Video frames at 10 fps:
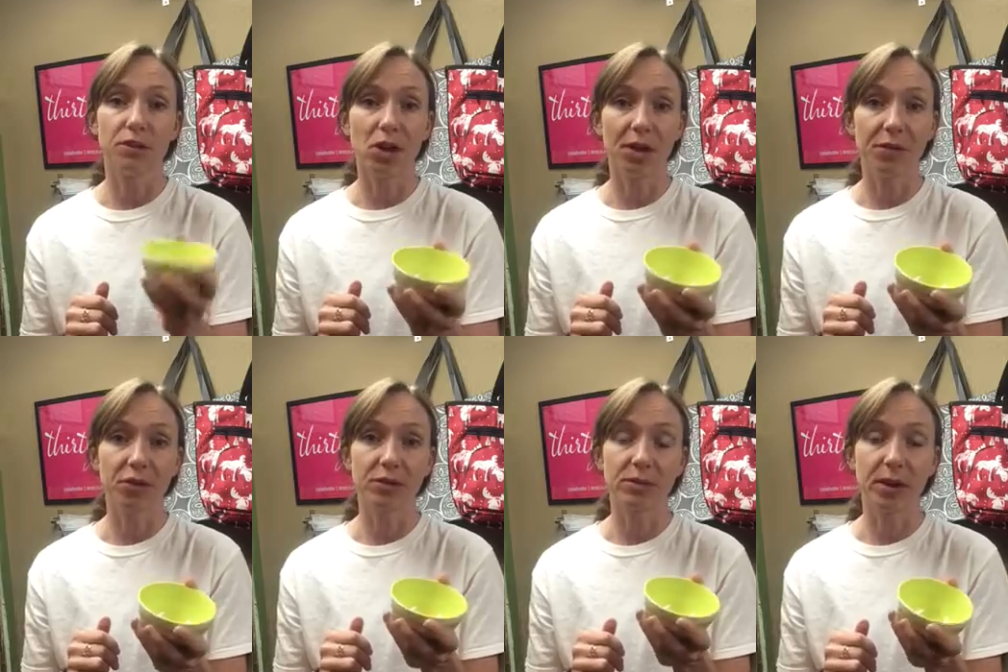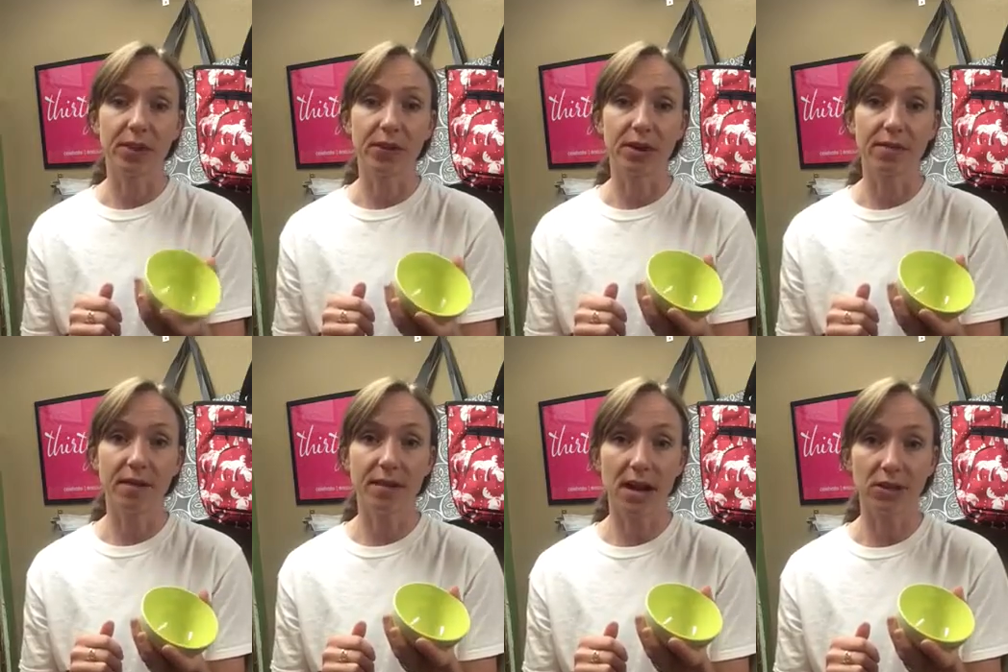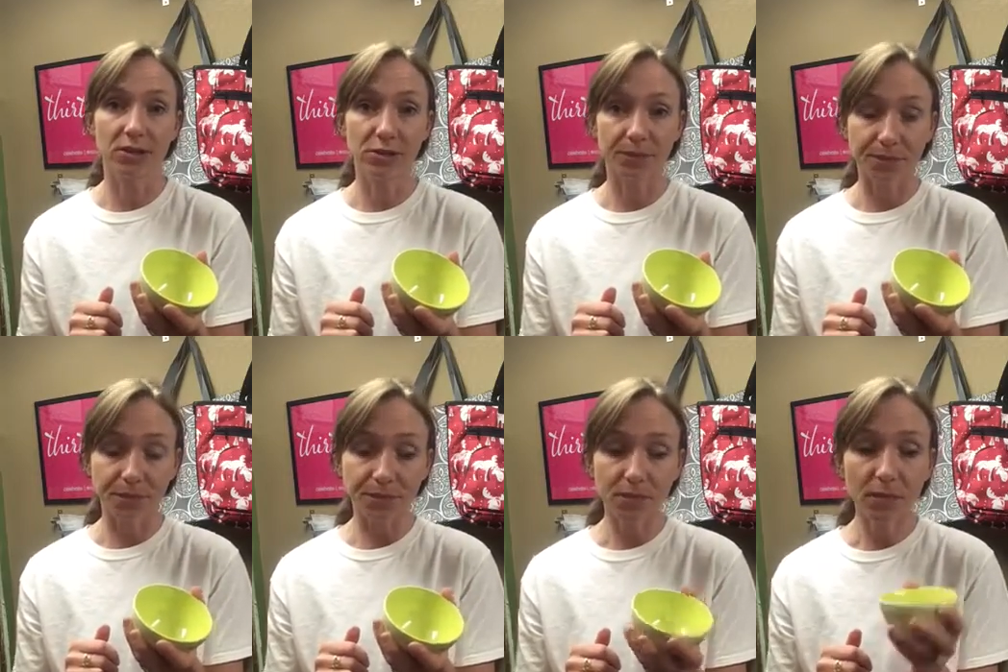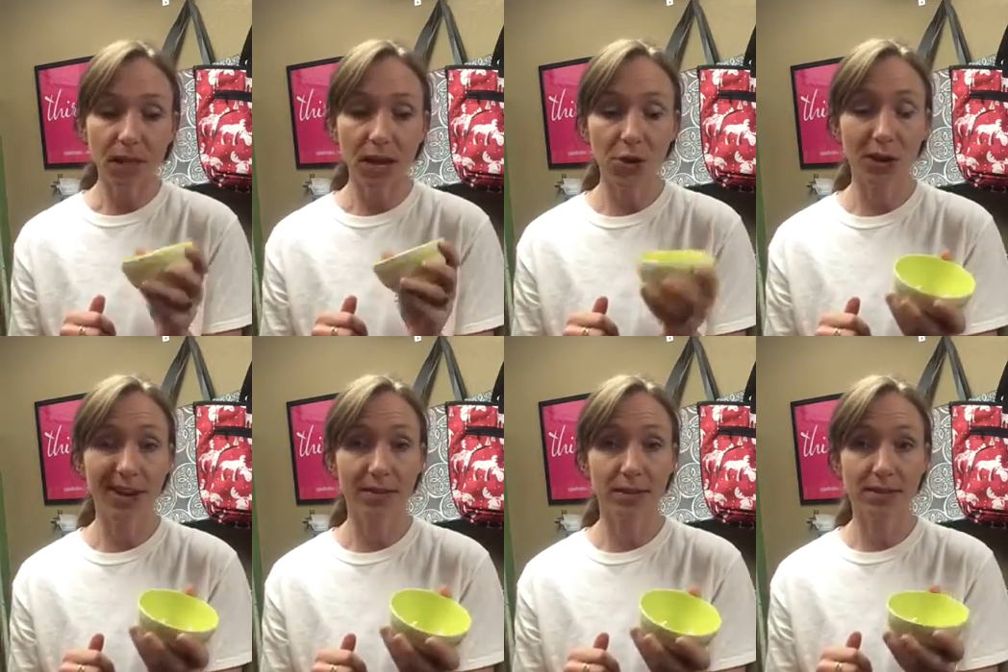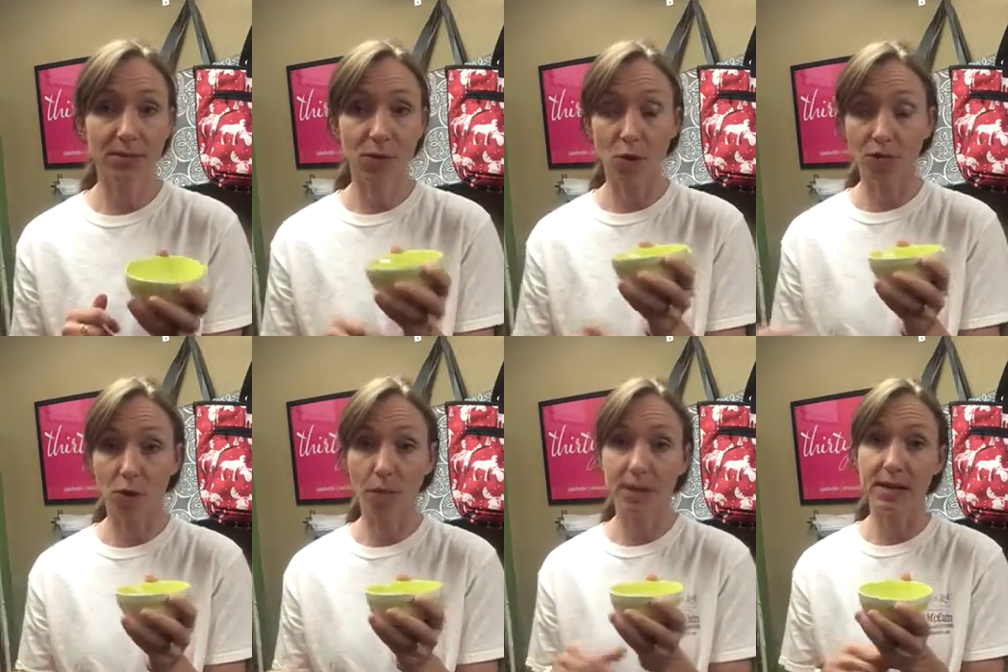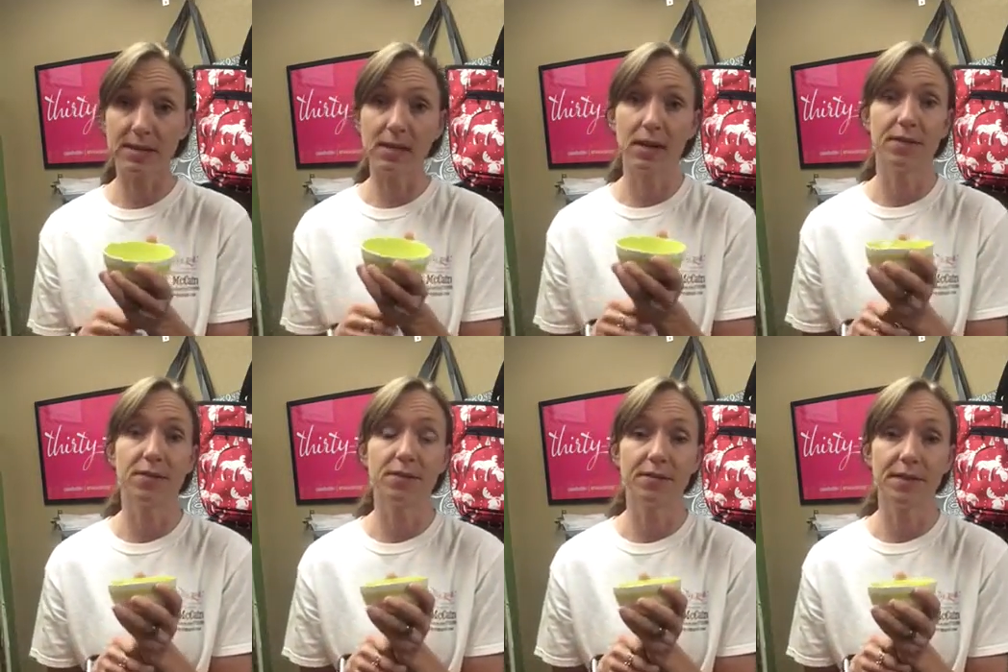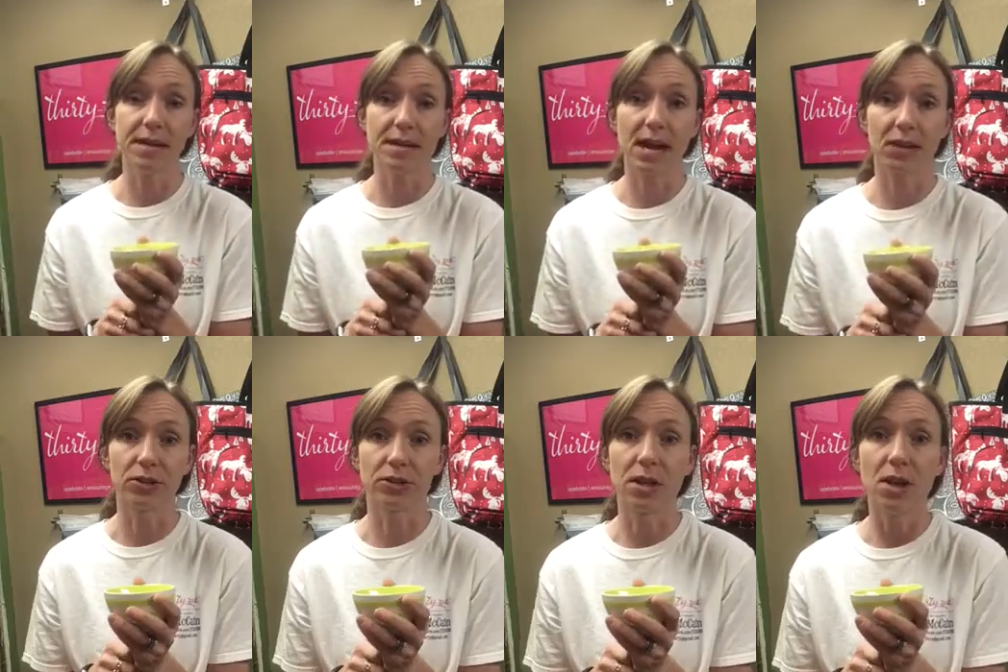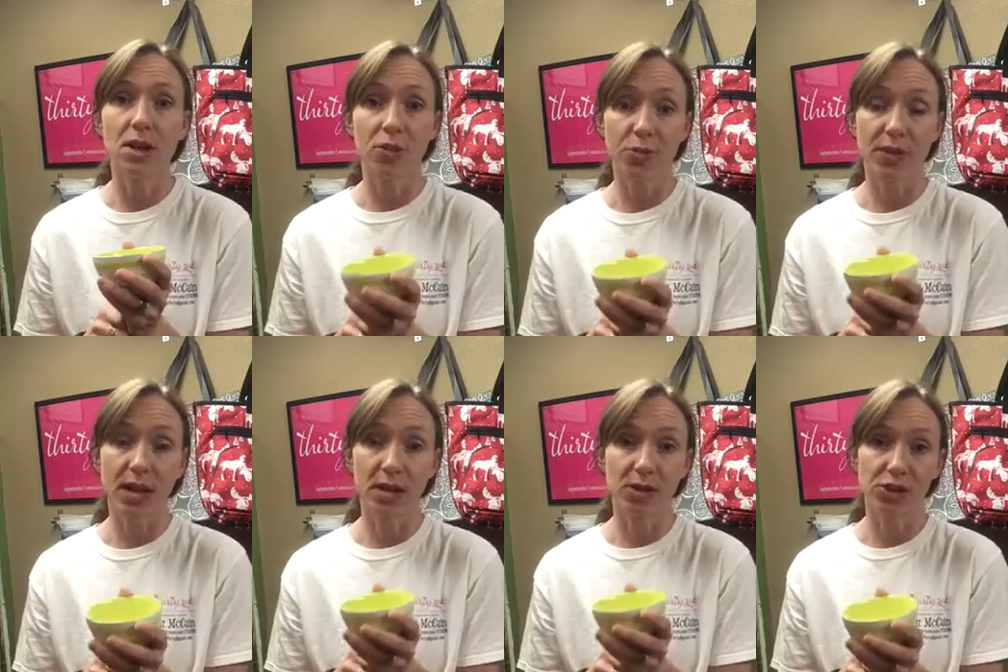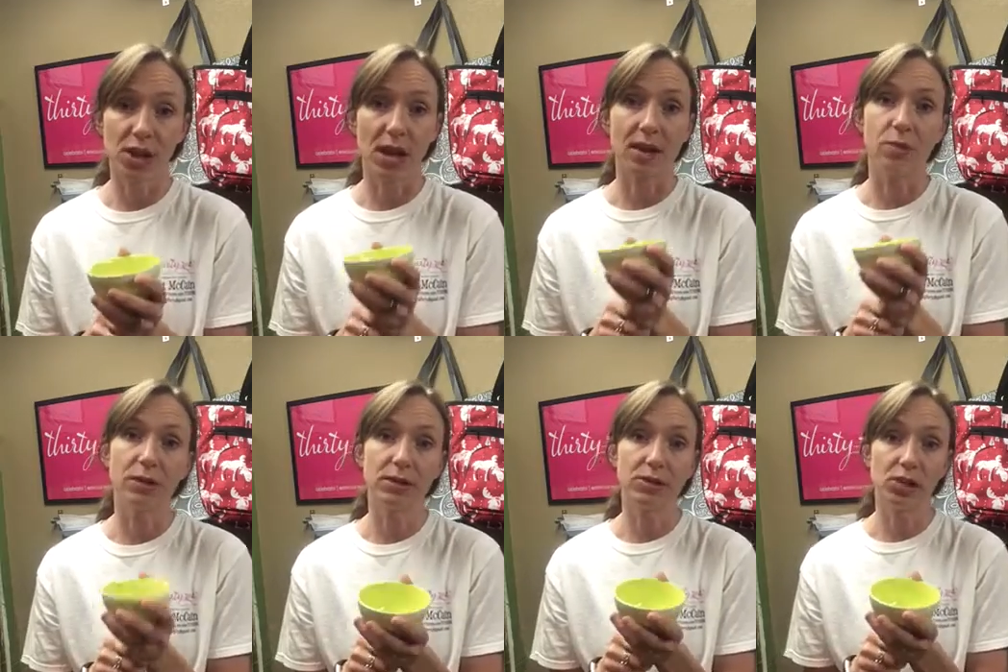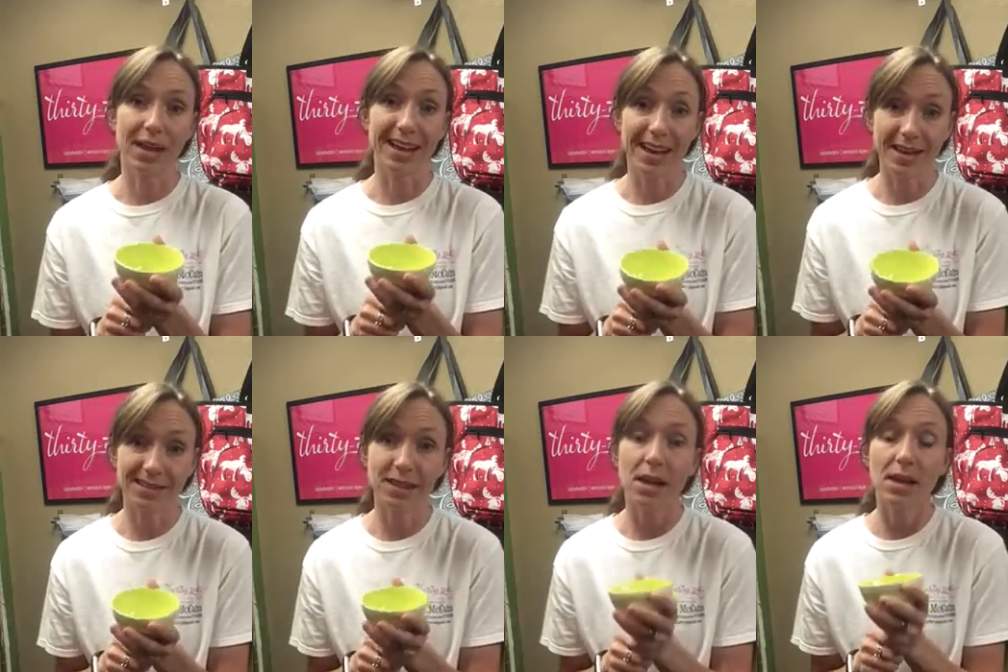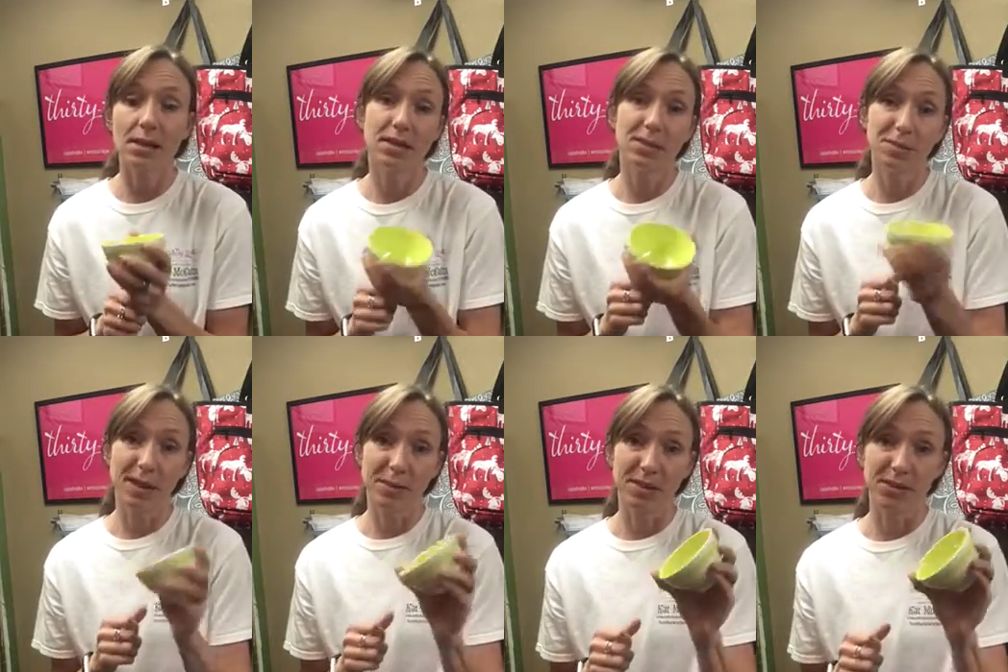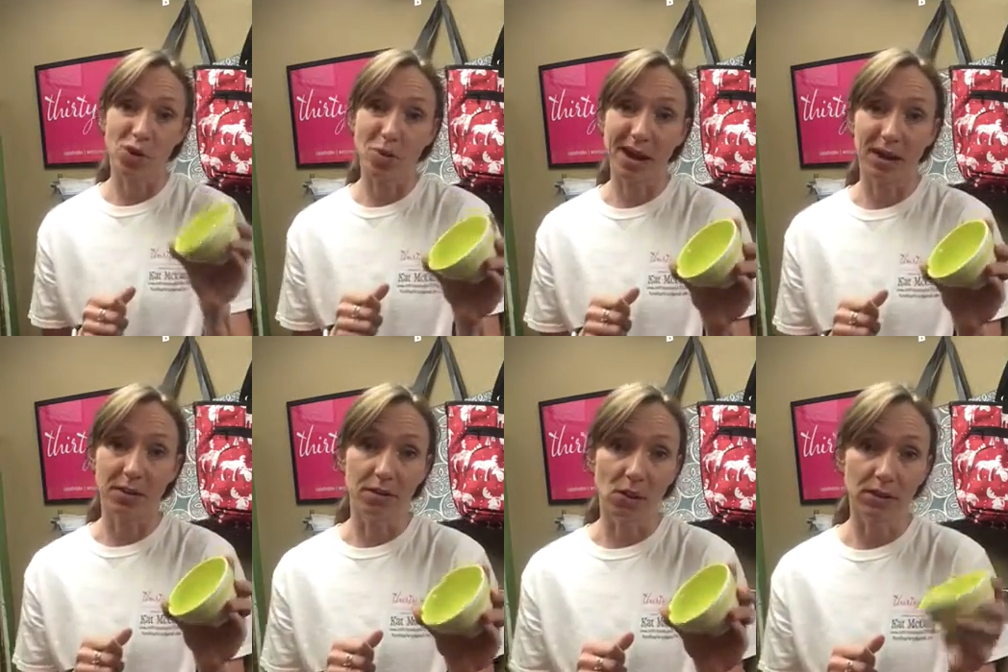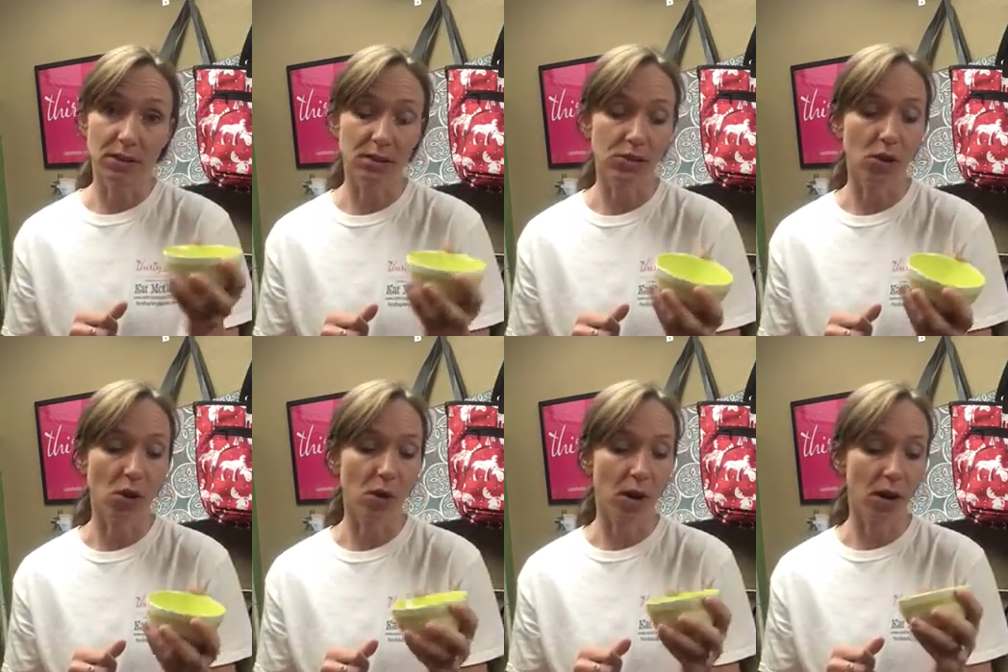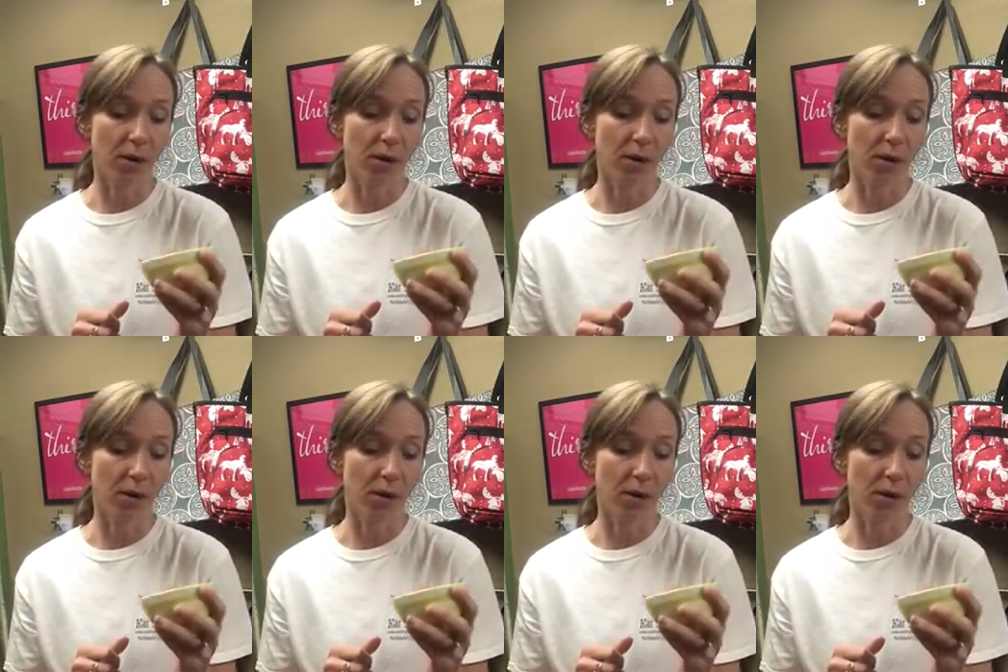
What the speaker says: you have to do is spend $35, and you can get this four-piece set for $15 through the end of July. Once July ends, these babies go back in the vault. So